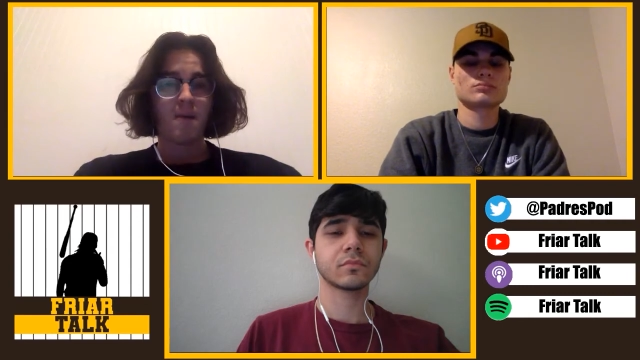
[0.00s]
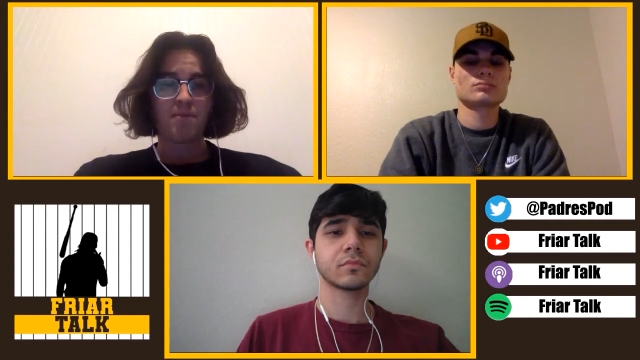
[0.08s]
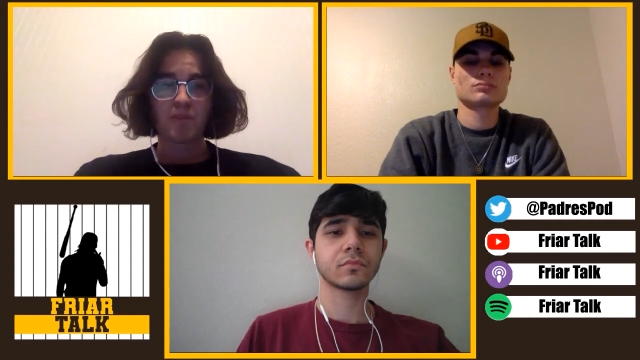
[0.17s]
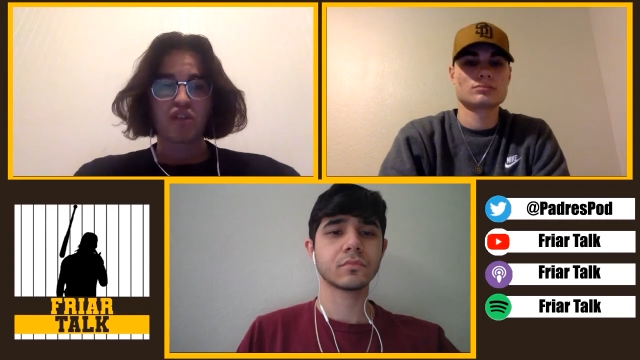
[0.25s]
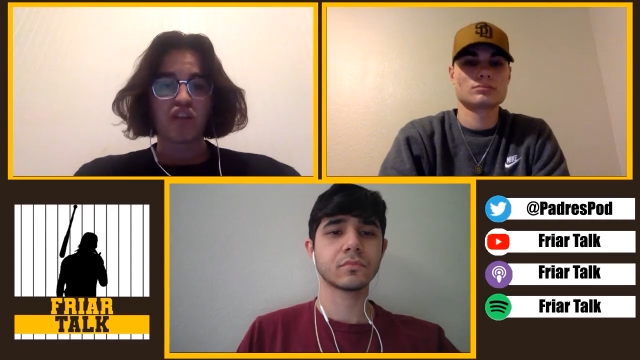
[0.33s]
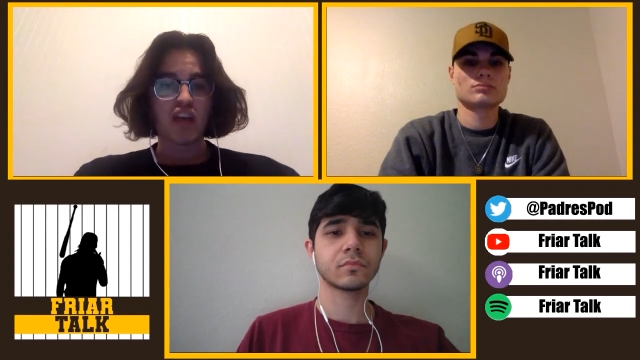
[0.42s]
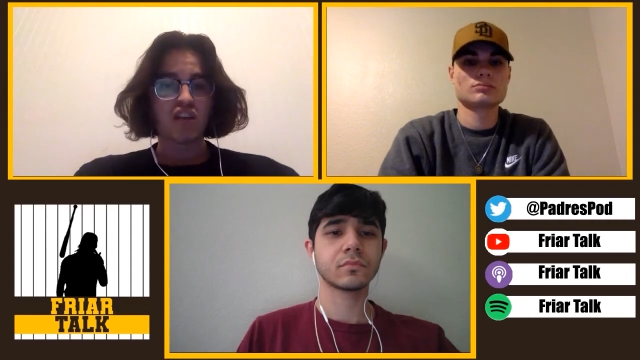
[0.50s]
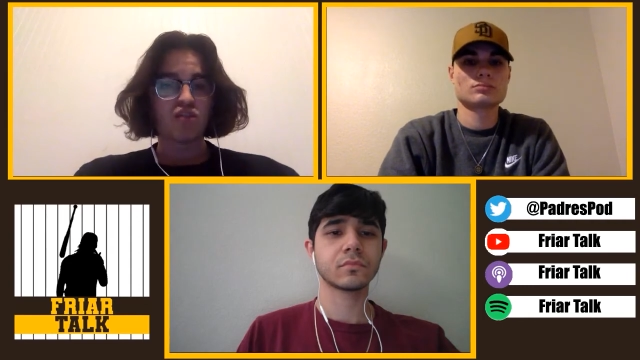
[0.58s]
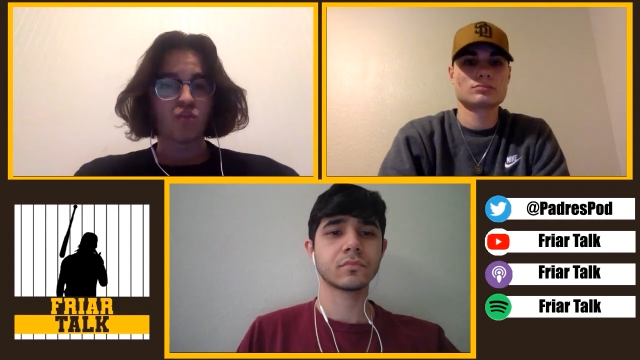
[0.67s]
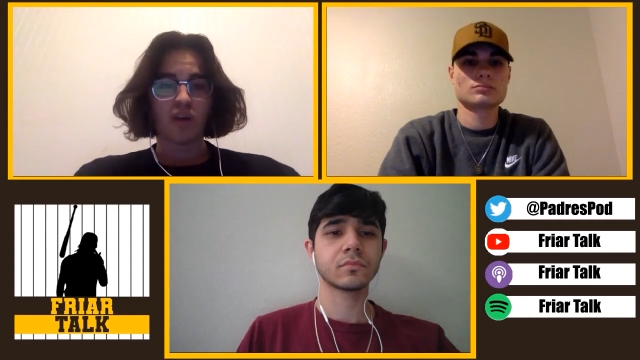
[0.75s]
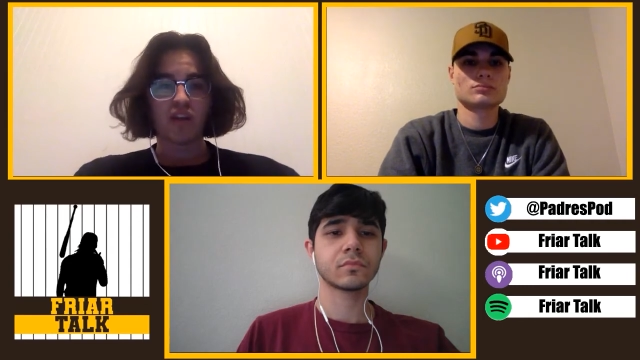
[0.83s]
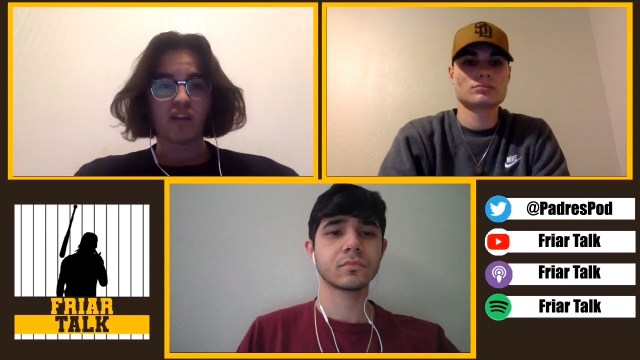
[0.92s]
Speaker 1: But Chase,
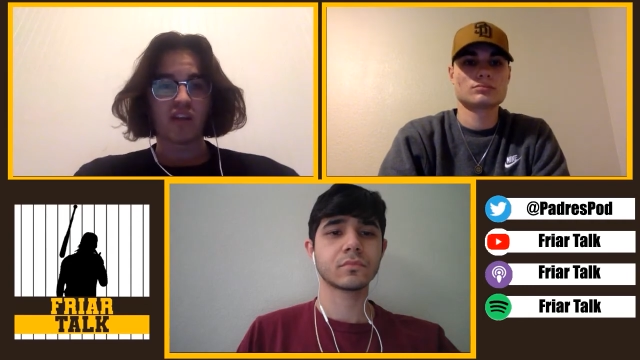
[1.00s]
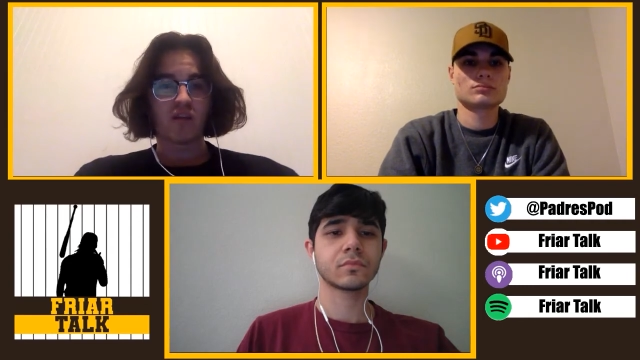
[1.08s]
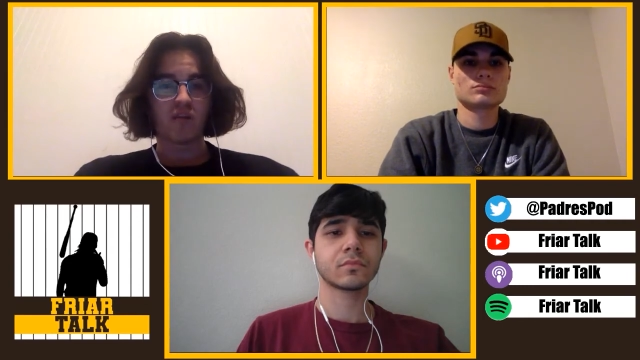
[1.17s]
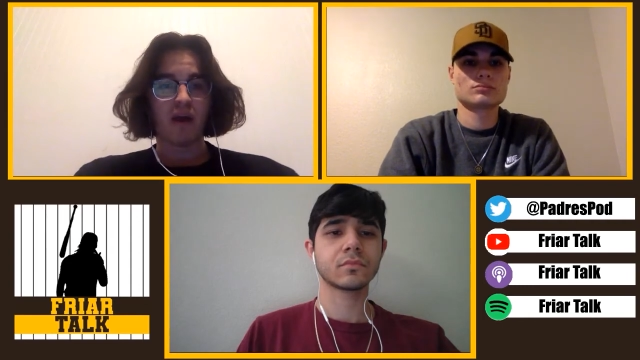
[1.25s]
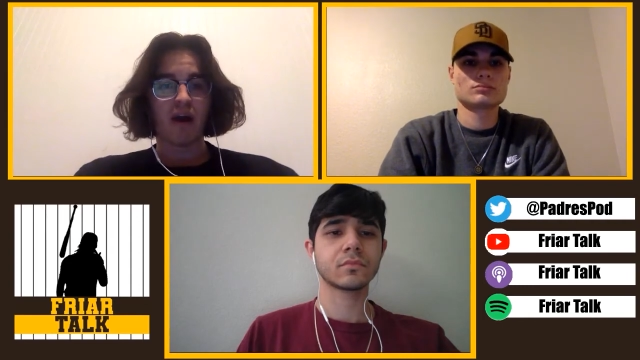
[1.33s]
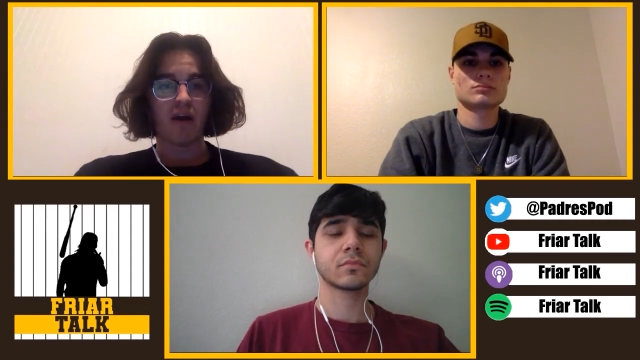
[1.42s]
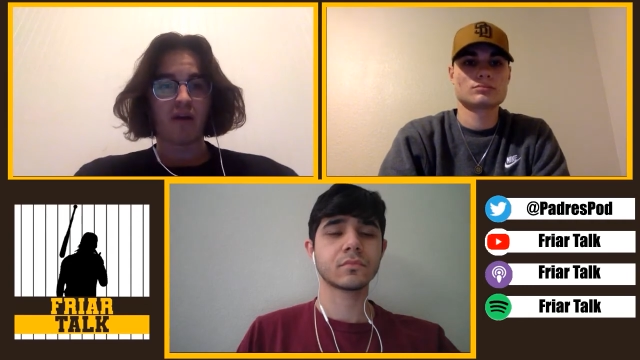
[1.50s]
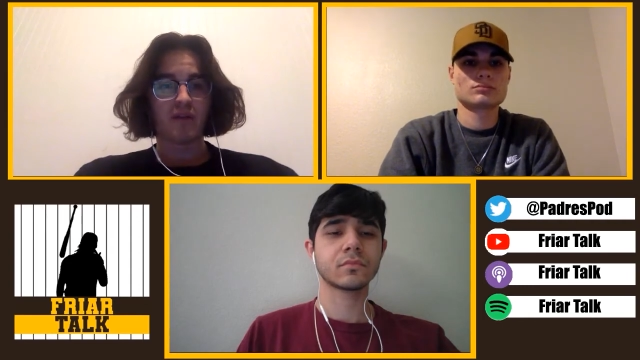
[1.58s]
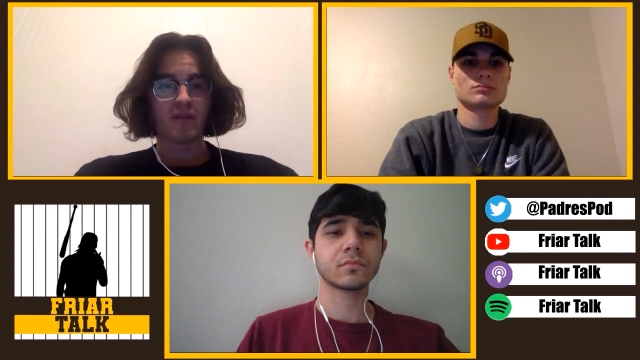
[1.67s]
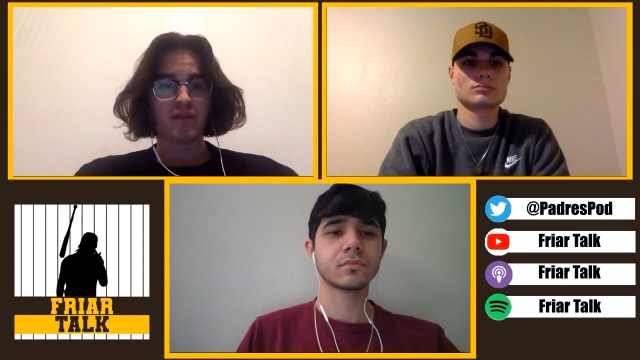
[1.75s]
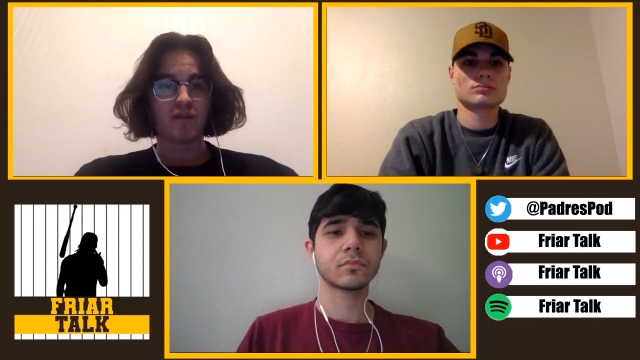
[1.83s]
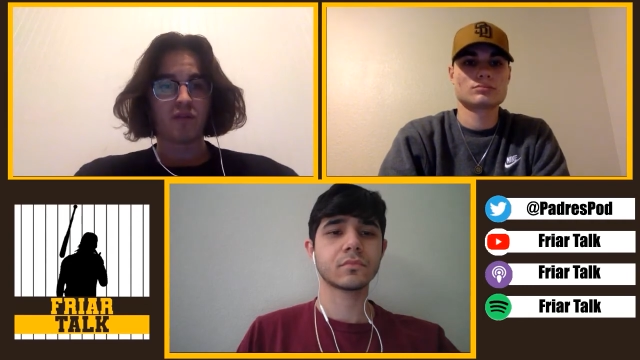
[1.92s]
what do you think about
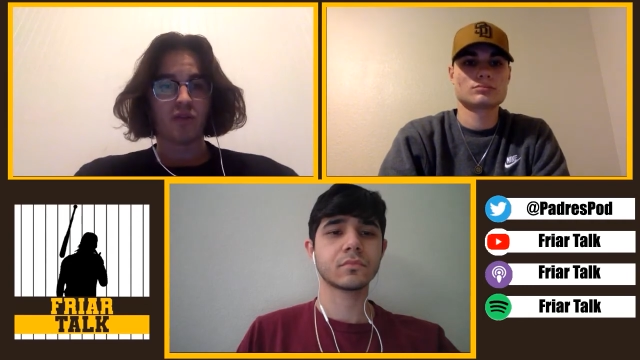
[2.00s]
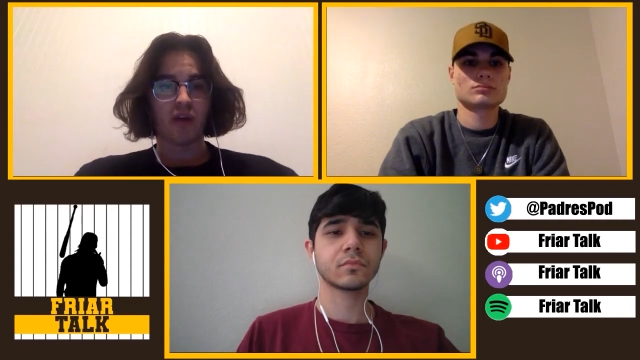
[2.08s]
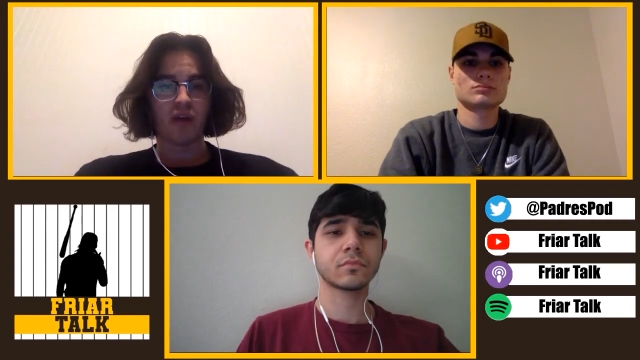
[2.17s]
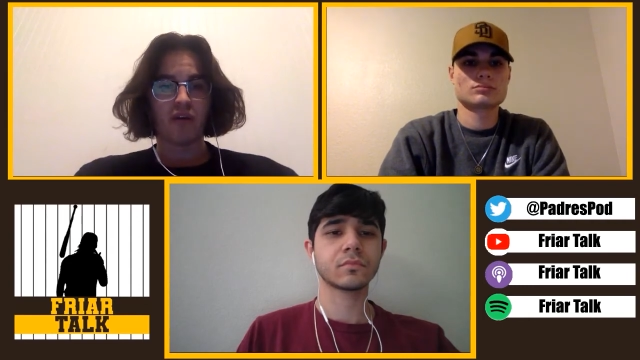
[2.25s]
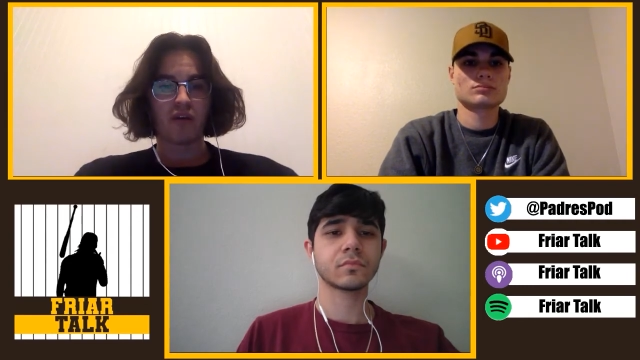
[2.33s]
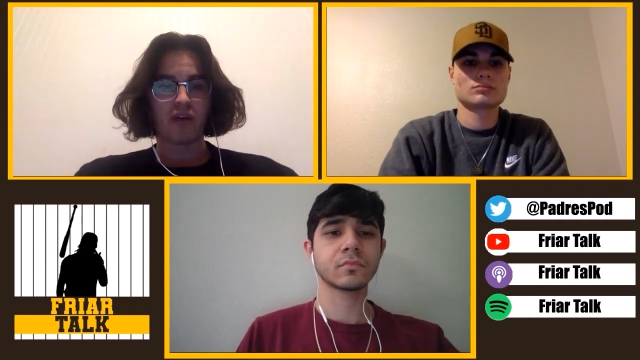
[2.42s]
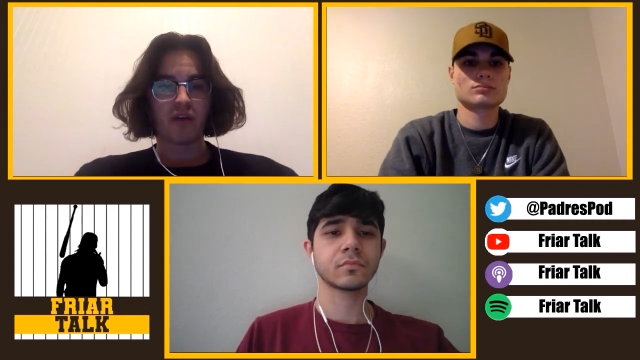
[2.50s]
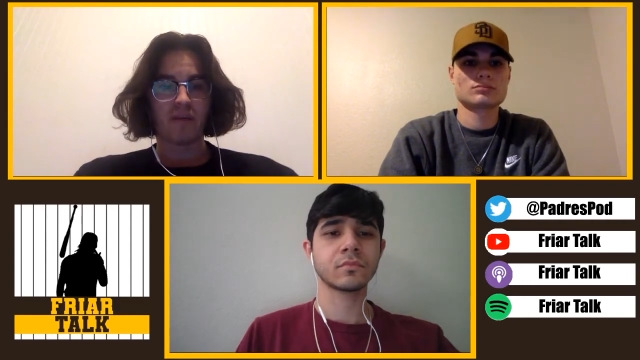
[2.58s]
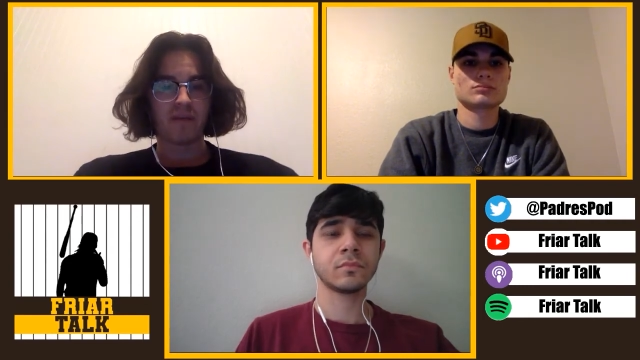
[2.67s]
Jorge Ona?